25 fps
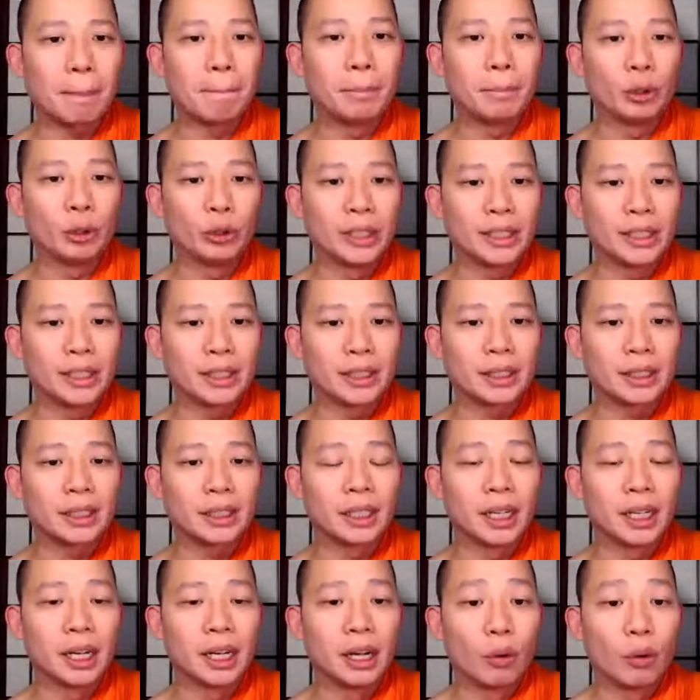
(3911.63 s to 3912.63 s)
Buddhist,
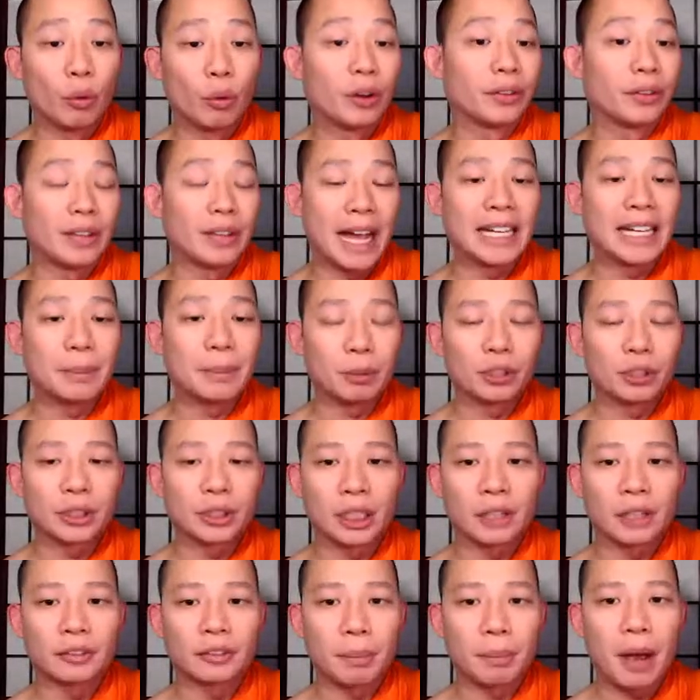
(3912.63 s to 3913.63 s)
where
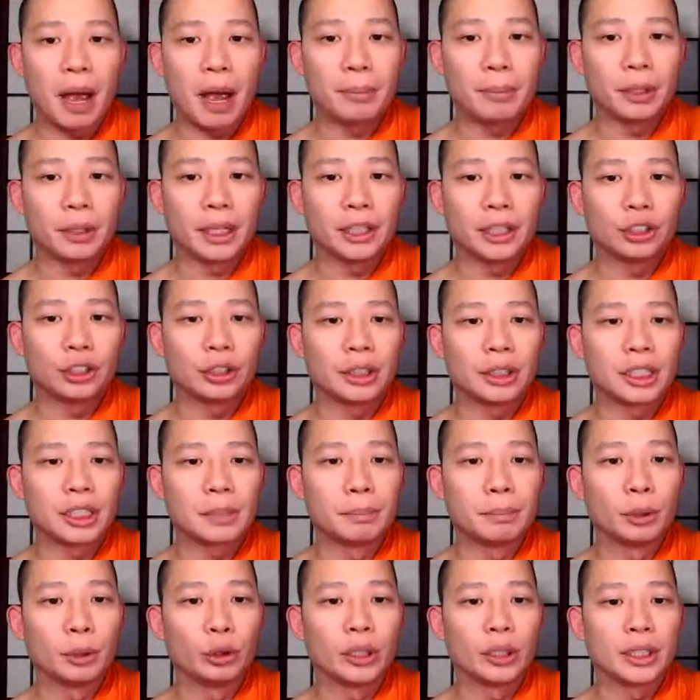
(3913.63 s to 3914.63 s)
90% of the population is
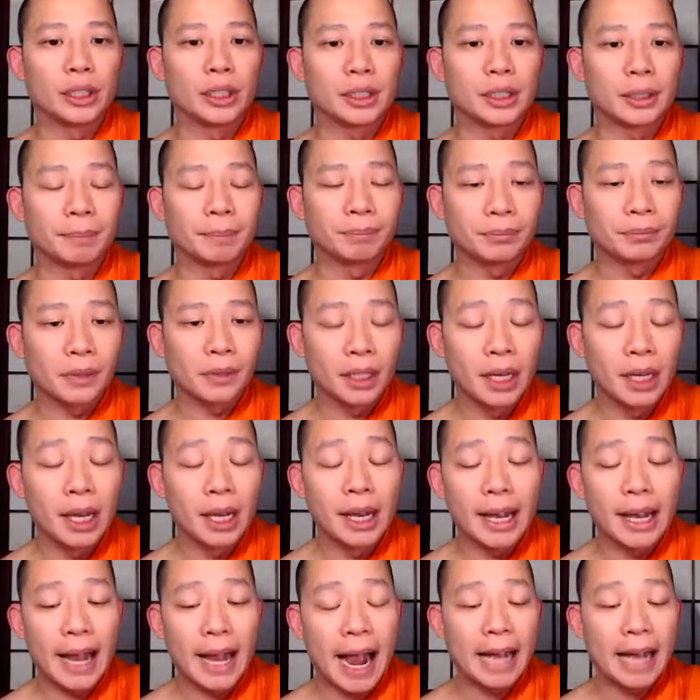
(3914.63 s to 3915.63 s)
Buddhist.
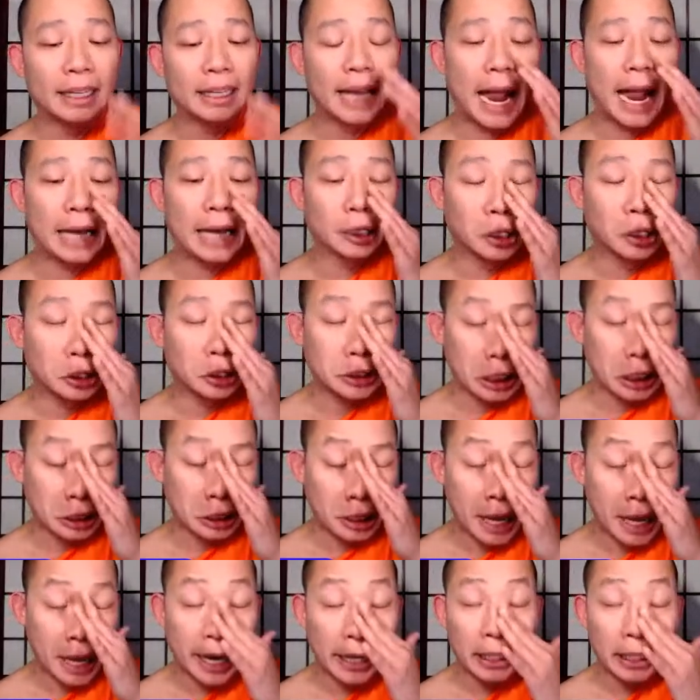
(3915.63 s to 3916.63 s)
I looked at
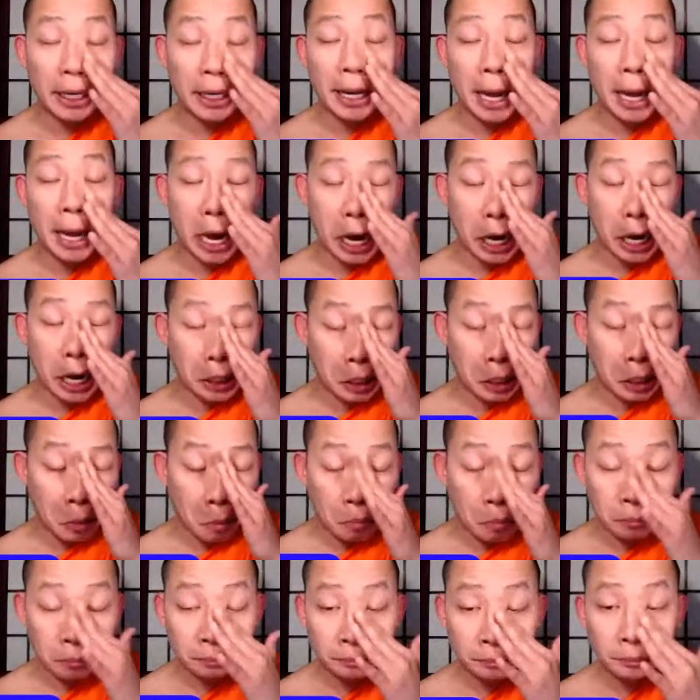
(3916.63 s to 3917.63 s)
that, and
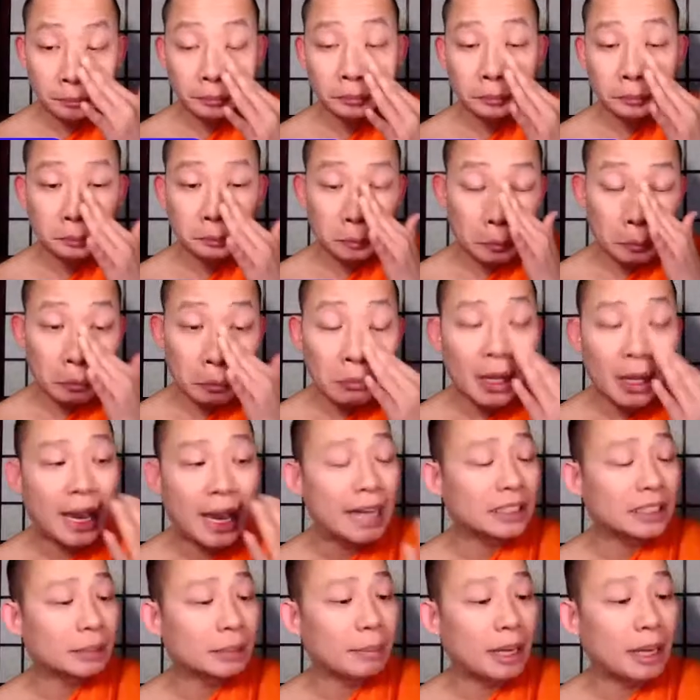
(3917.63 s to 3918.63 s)

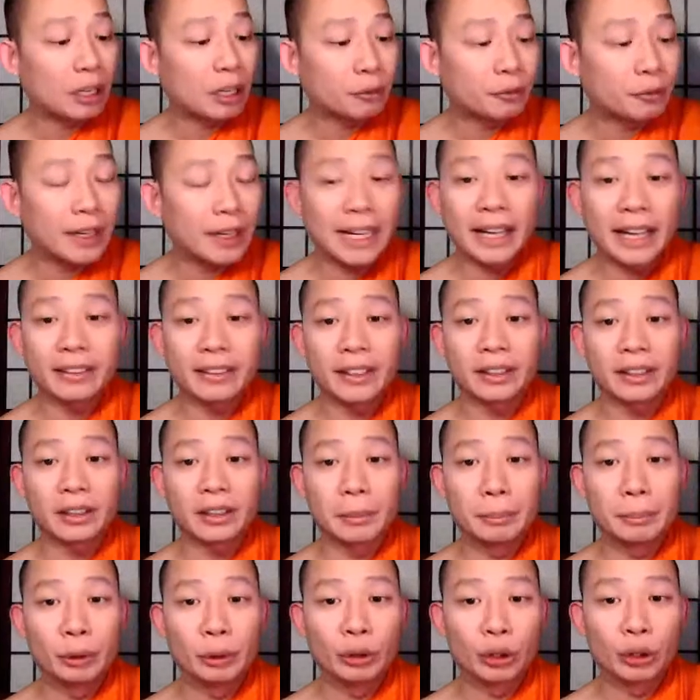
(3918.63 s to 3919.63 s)
as a matter of fact, I think
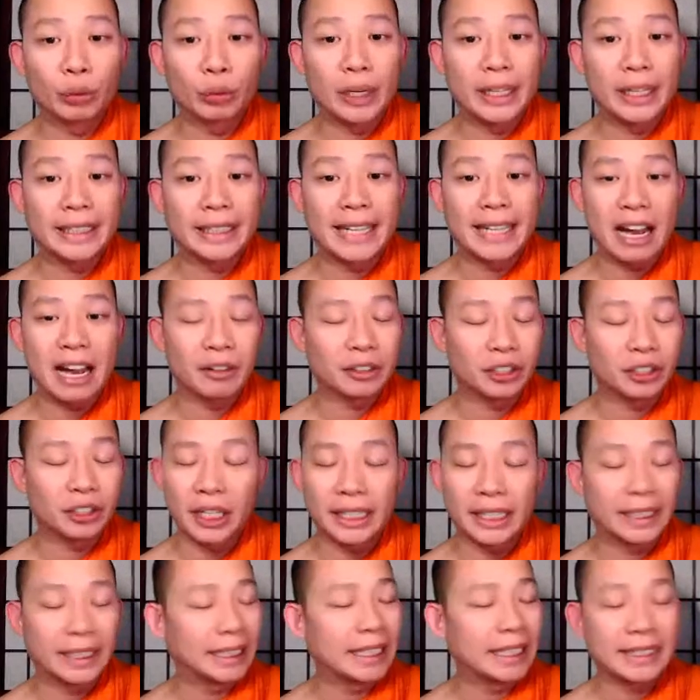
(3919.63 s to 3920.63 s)
the Buddha right now is
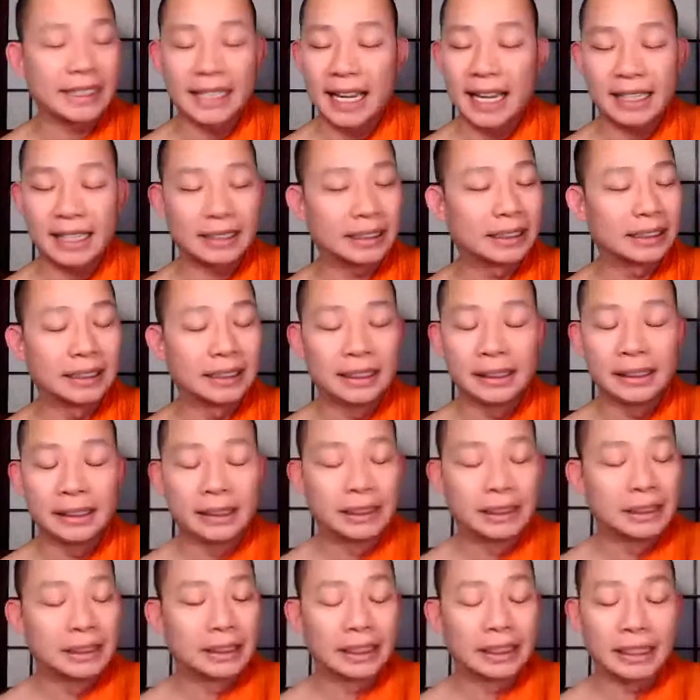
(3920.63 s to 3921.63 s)
shaking his head
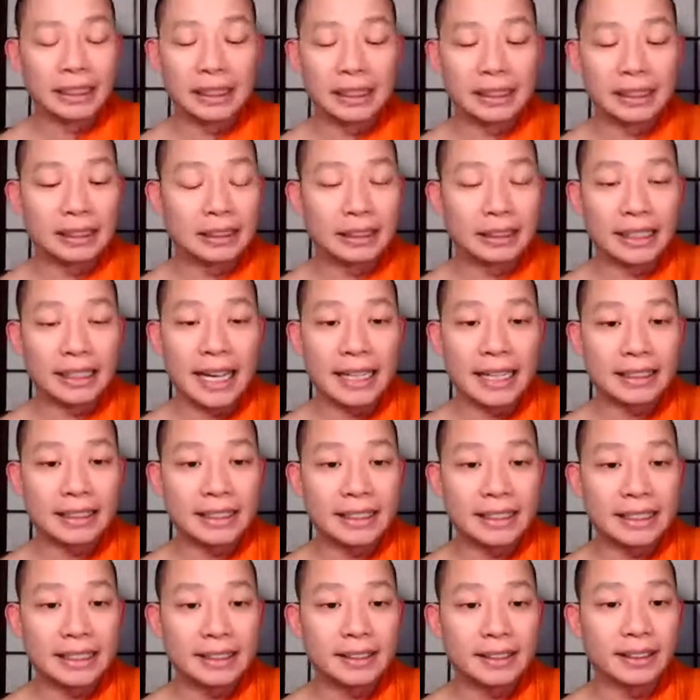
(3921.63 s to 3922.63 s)

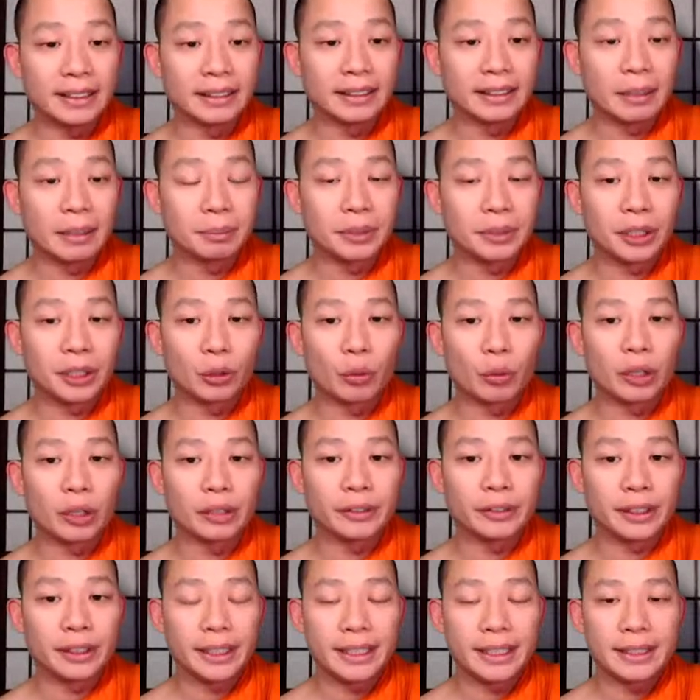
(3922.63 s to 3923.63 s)
as he's sitting up there
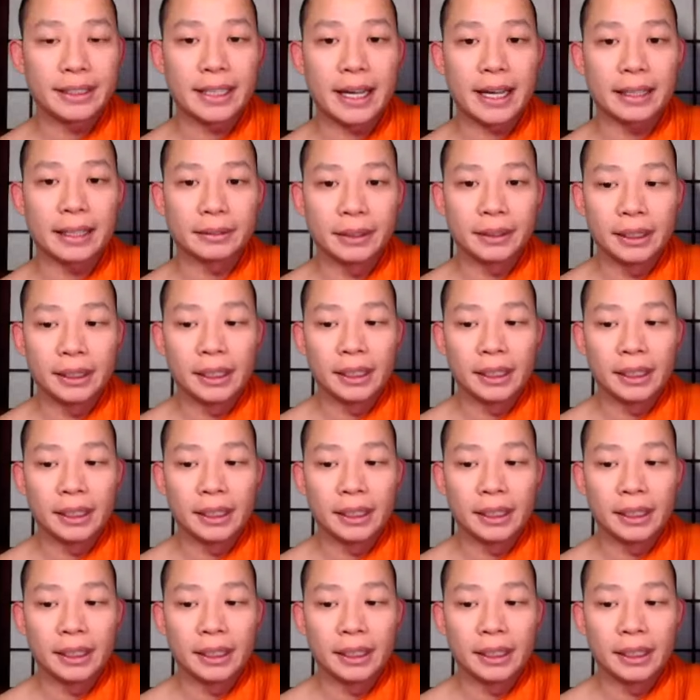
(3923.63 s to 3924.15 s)
wherever he's at.